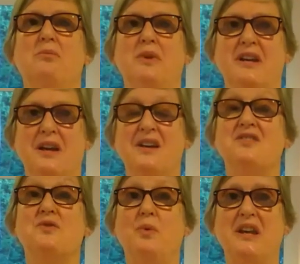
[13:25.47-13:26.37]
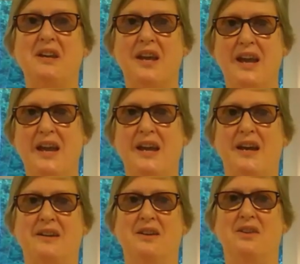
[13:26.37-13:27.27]
Because we
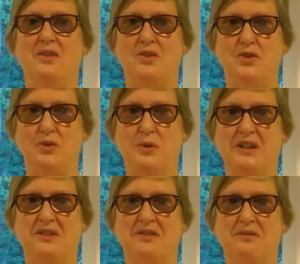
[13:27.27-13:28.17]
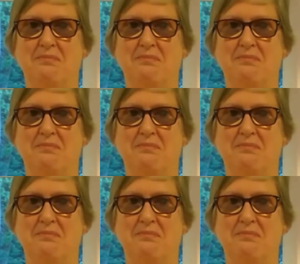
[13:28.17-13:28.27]
can do it.